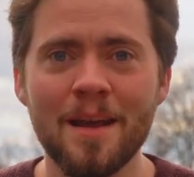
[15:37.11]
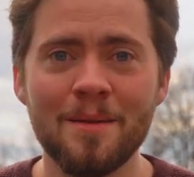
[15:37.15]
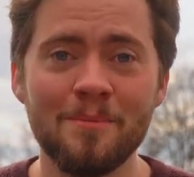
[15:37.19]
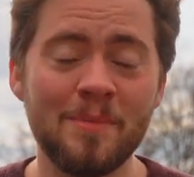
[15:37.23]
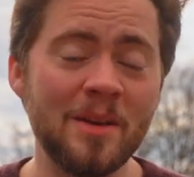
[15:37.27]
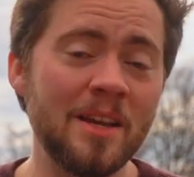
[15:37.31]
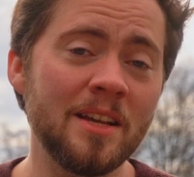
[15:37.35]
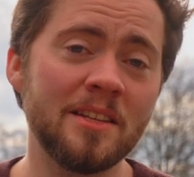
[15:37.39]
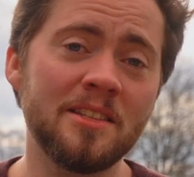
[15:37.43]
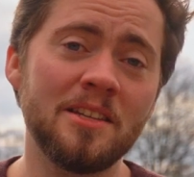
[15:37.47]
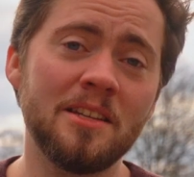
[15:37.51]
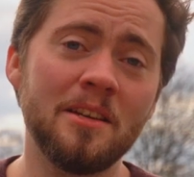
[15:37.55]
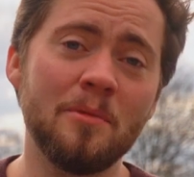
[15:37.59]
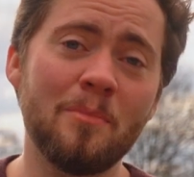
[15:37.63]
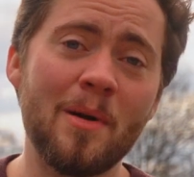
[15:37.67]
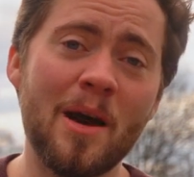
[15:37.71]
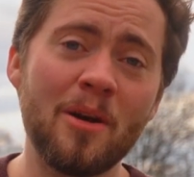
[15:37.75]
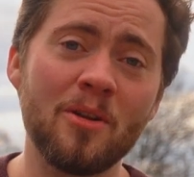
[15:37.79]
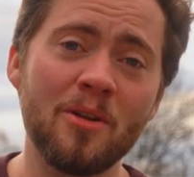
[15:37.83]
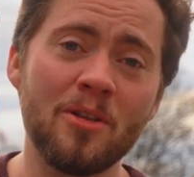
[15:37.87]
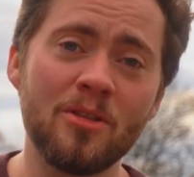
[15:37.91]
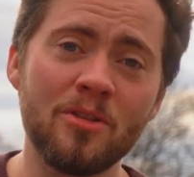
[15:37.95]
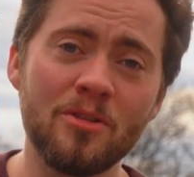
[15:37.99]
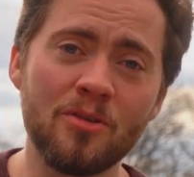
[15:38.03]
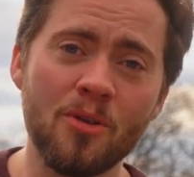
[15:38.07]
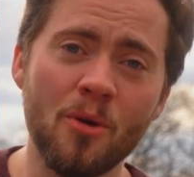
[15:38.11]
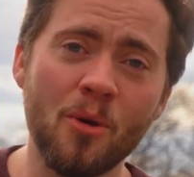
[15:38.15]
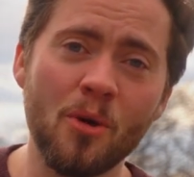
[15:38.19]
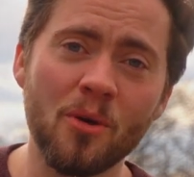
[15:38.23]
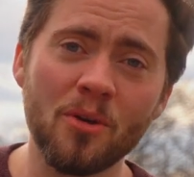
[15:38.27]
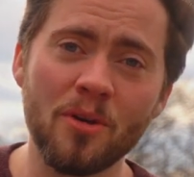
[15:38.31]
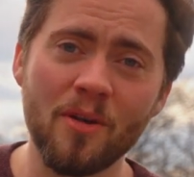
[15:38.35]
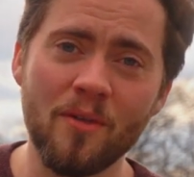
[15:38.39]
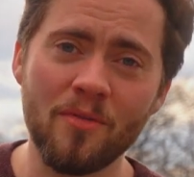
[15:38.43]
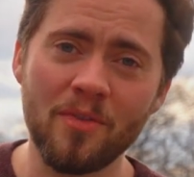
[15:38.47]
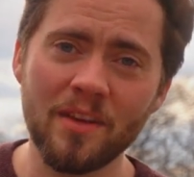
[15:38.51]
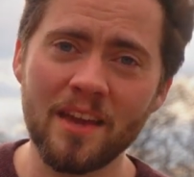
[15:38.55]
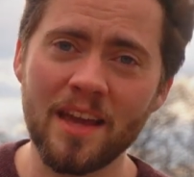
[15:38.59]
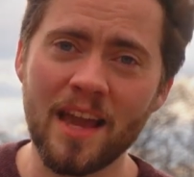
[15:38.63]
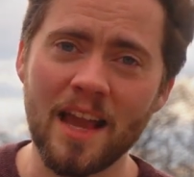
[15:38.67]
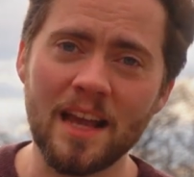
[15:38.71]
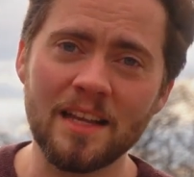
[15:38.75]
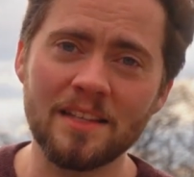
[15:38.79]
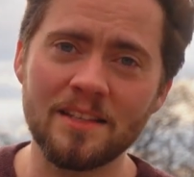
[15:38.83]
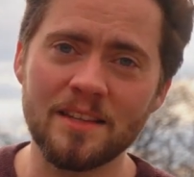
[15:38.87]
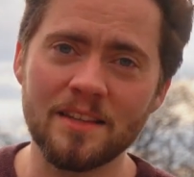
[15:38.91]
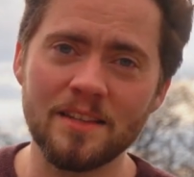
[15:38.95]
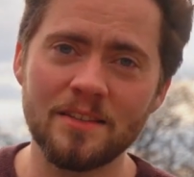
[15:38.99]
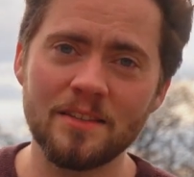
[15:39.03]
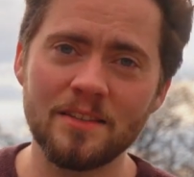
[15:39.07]
because in about a third of the
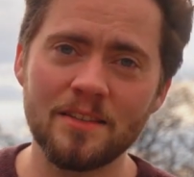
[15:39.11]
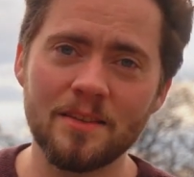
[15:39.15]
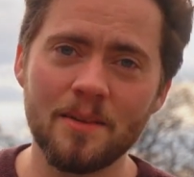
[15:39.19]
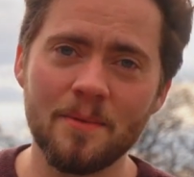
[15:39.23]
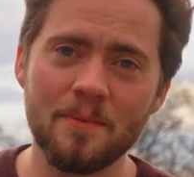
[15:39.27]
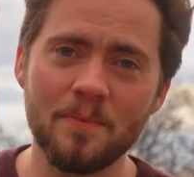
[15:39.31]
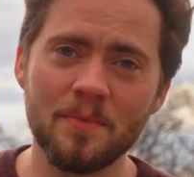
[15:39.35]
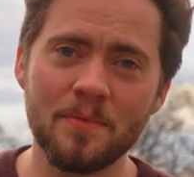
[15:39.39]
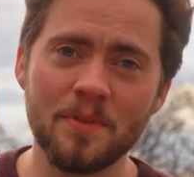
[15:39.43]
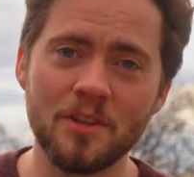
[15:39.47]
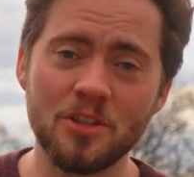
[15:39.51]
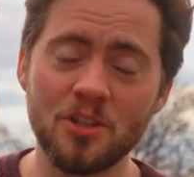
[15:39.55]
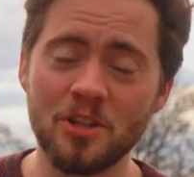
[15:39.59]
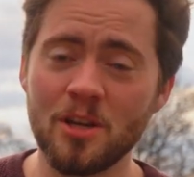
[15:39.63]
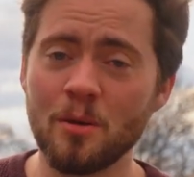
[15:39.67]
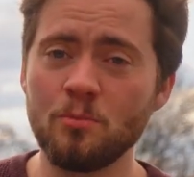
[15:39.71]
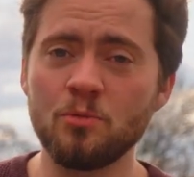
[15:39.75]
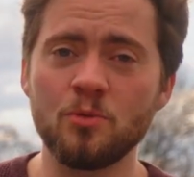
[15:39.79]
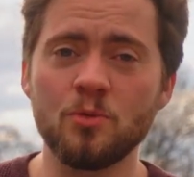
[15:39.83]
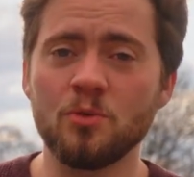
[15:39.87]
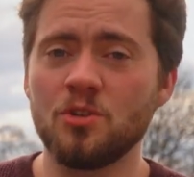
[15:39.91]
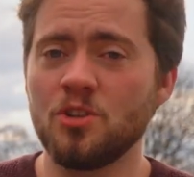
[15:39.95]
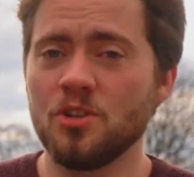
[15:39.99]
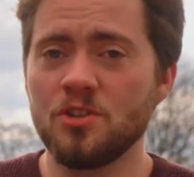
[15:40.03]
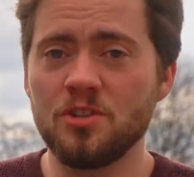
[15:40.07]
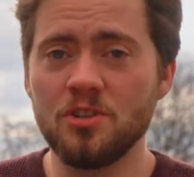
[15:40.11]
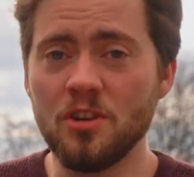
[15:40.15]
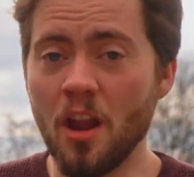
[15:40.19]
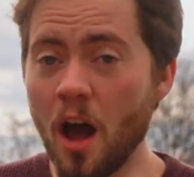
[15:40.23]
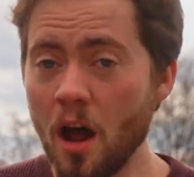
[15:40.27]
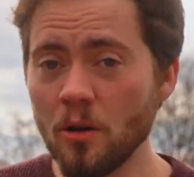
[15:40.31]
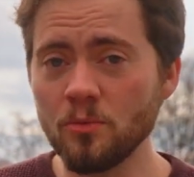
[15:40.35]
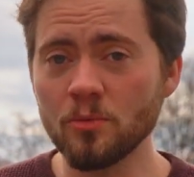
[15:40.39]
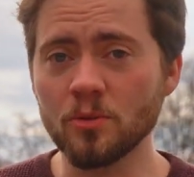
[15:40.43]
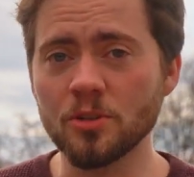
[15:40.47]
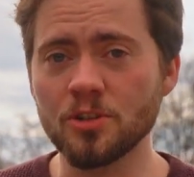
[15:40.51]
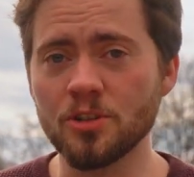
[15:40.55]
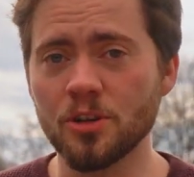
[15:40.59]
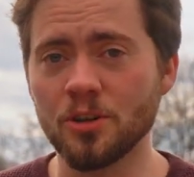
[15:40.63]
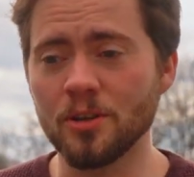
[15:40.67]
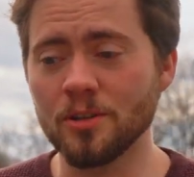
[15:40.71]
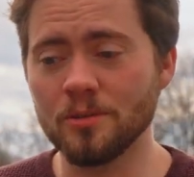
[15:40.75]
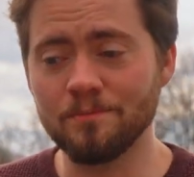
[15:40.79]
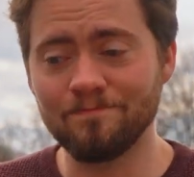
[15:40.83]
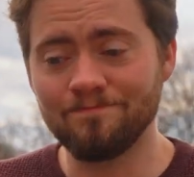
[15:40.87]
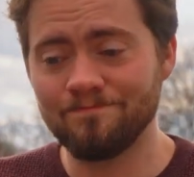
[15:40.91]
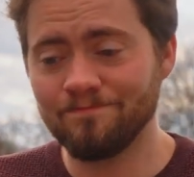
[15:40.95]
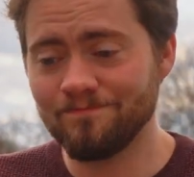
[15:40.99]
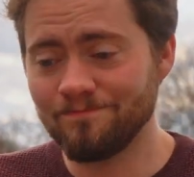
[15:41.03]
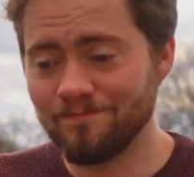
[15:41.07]
cases, the ships would just not
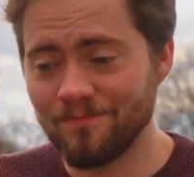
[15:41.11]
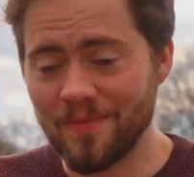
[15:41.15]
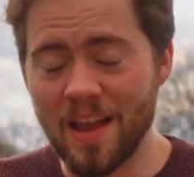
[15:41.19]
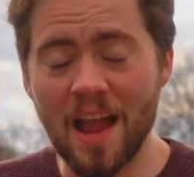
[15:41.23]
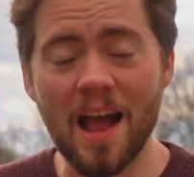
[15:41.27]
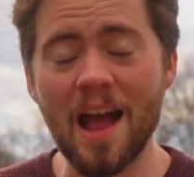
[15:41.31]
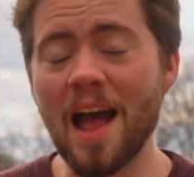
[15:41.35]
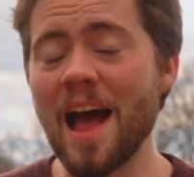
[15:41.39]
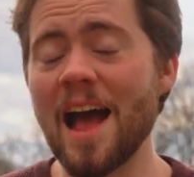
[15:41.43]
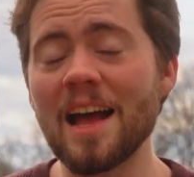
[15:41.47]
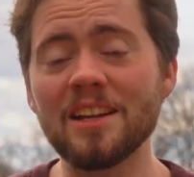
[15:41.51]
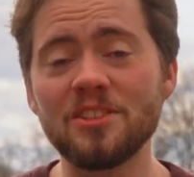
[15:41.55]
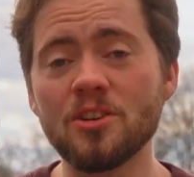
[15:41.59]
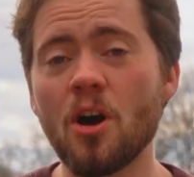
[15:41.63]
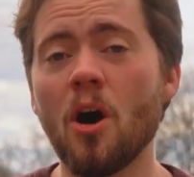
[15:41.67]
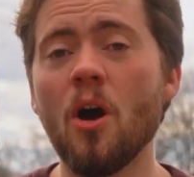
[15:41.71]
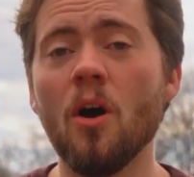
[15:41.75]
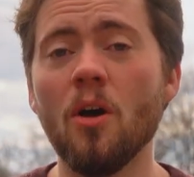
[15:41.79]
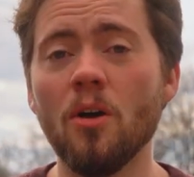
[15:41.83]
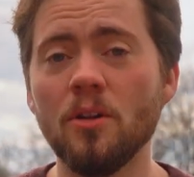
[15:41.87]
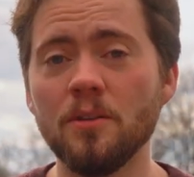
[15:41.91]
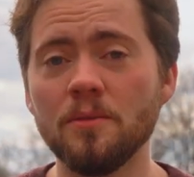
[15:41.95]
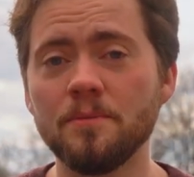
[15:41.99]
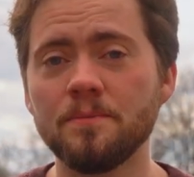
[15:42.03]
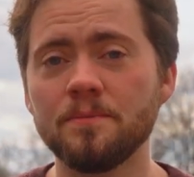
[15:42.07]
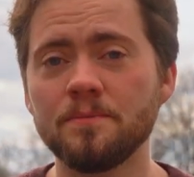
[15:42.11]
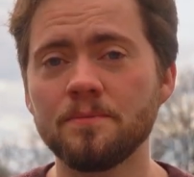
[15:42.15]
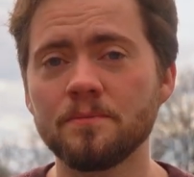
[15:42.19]
return at all.